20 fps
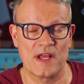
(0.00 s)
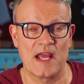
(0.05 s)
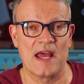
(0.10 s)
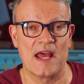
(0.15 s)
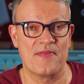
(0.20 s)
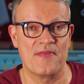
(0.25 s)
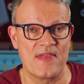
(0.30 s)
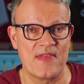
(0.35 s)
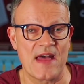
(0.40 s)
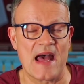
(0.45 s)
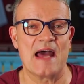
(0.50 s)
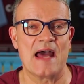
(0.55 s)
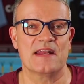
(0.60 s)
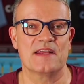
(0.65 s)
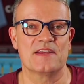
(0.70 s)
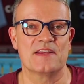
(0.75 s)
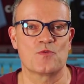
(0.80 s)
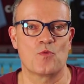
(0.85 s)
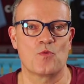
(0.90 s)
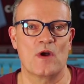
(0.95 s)
And that
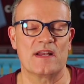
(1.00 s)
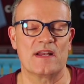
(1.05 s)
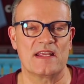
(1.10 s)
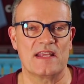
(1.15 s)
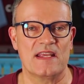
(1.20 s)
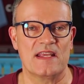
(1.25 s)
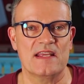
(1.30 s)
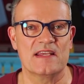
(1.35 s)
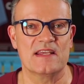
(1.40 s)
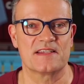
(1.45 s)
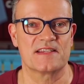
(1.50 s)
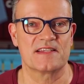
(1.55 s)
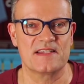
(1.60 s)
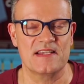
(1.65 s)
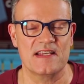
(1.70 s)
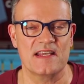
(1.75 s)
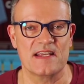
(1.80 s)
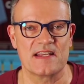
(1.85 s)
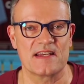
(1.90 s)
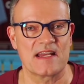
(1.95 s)
is what he is
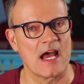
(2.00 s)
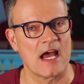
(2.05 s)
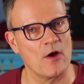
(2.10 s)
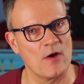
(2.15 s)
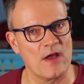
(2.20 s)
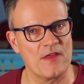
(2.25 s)
seeing now.